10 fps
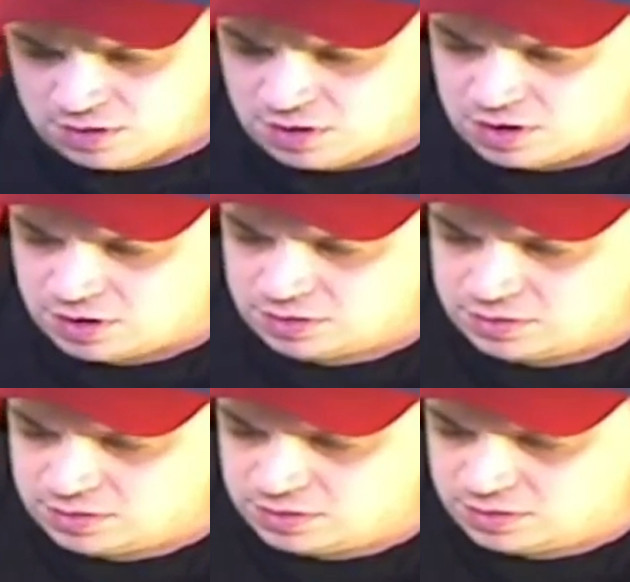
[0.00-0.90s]
Alright,
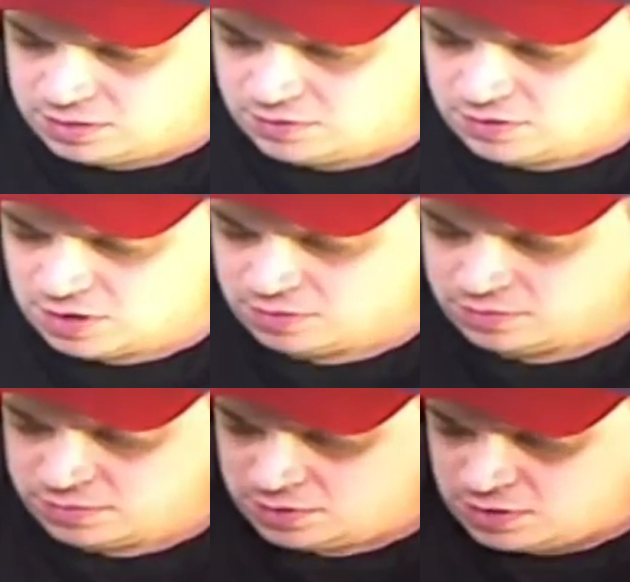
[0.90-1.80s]
so
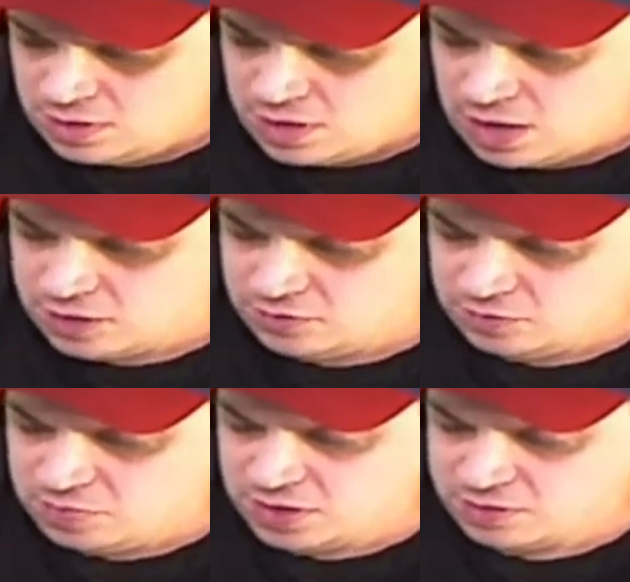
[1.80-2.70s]
I
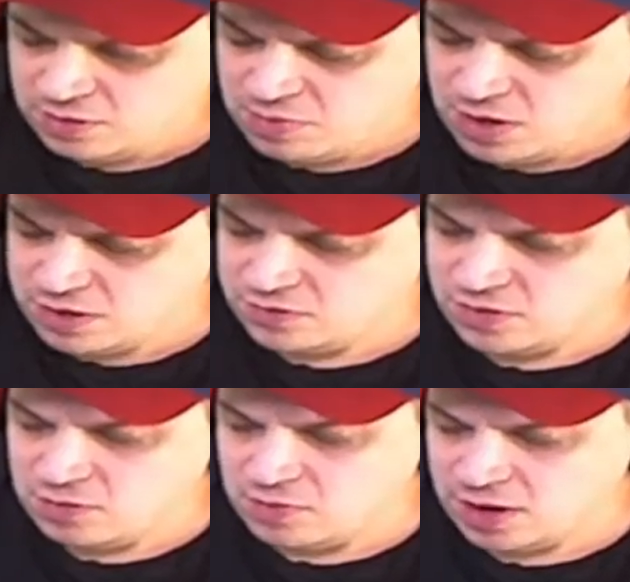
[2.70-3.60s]
just picked a
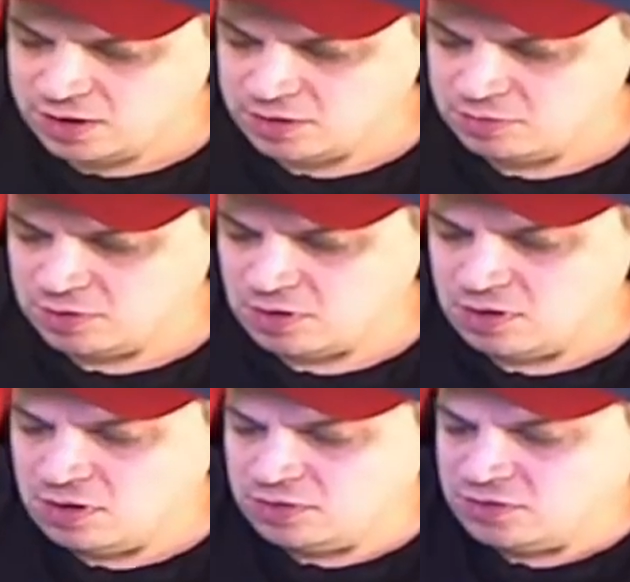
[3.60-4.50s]
box at random. They're
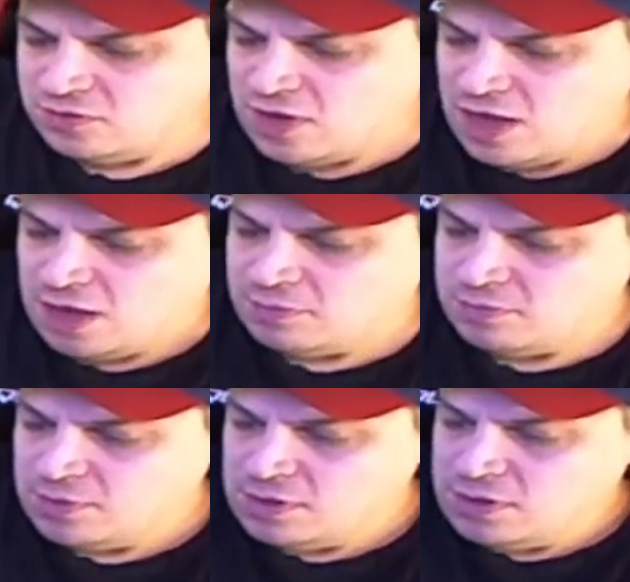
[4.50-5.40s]
all the same.
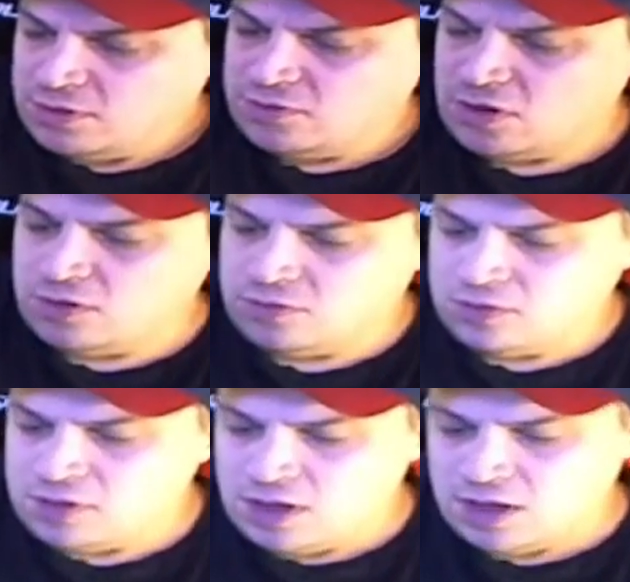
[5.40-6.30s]
So
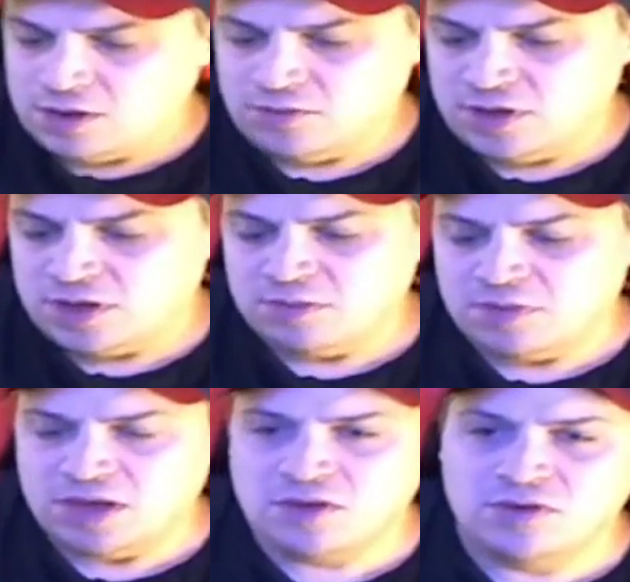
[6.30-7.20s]
I don't want
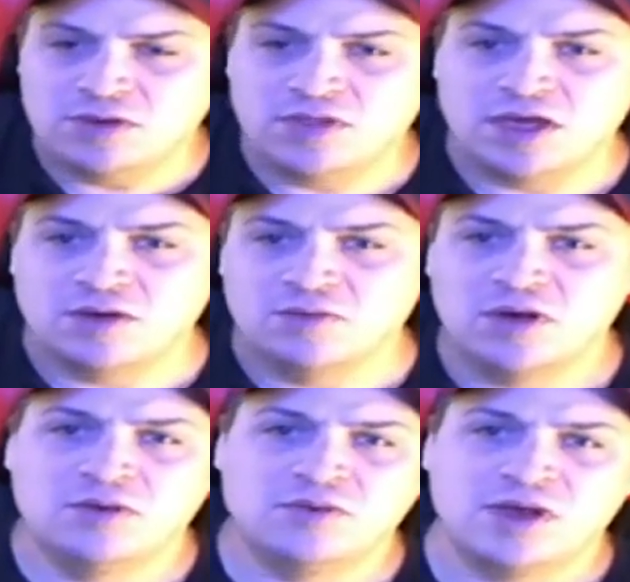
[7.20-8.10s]
anybody going like,
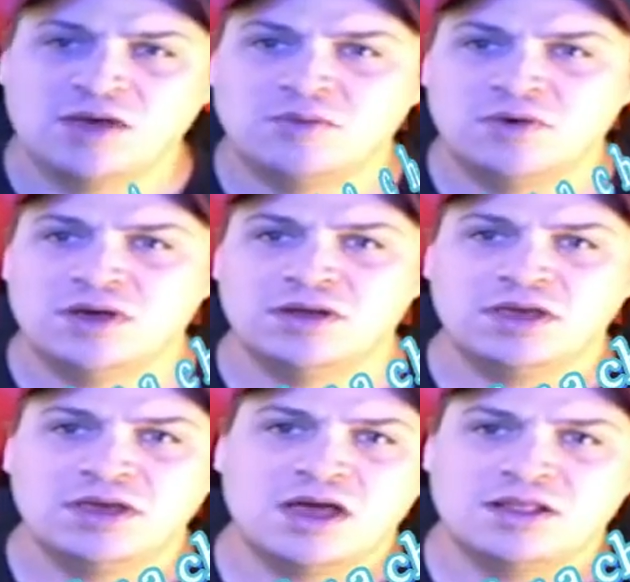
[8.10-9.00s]
well, when I won,
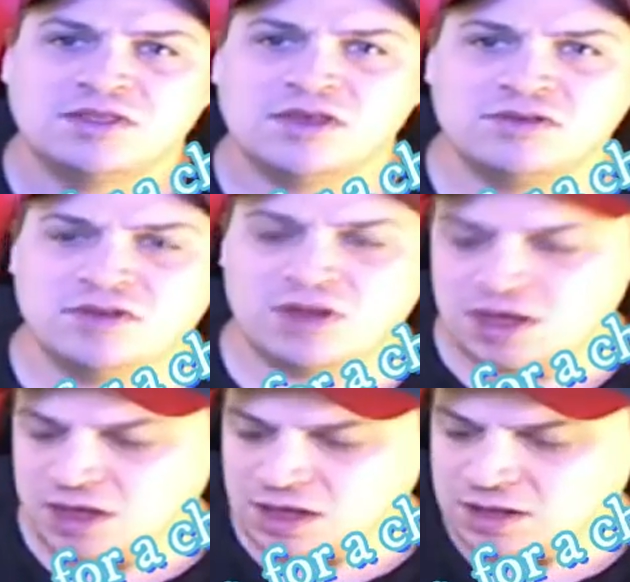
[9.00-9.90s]
he got this and
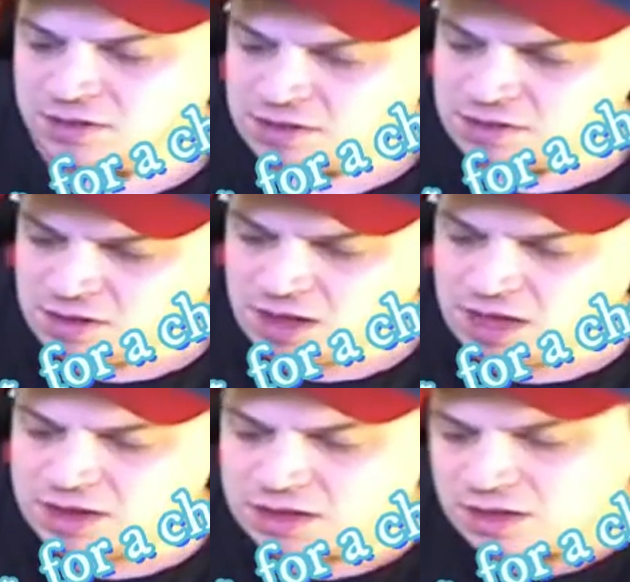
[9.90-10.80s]
I
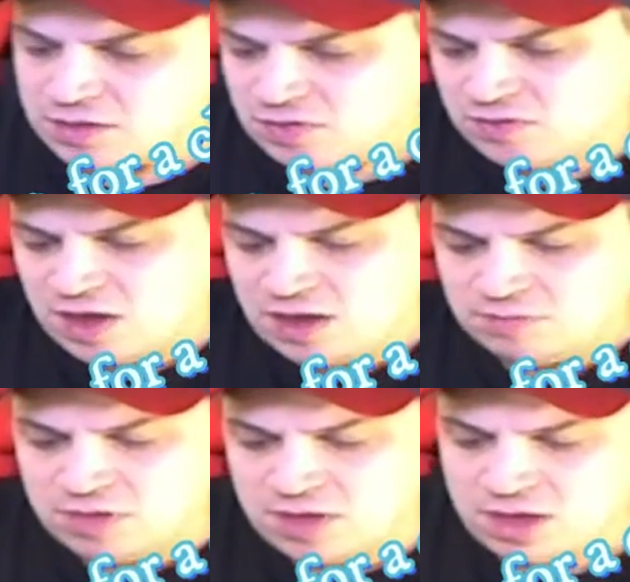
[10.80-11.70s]
didn't get the same
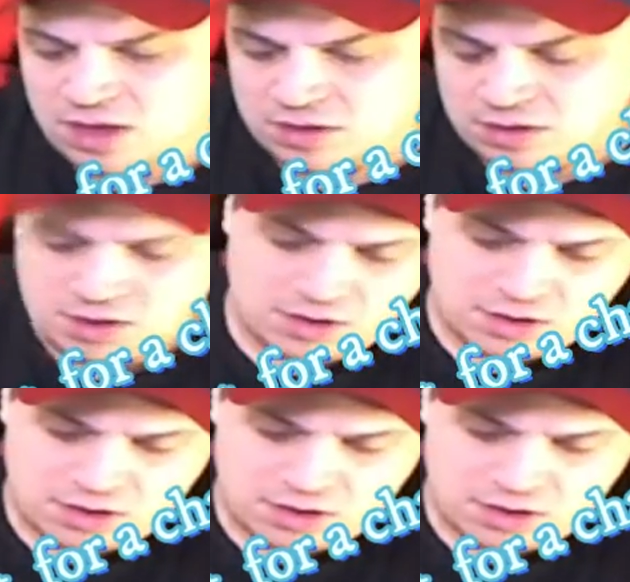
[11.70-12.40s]
thing. Yada,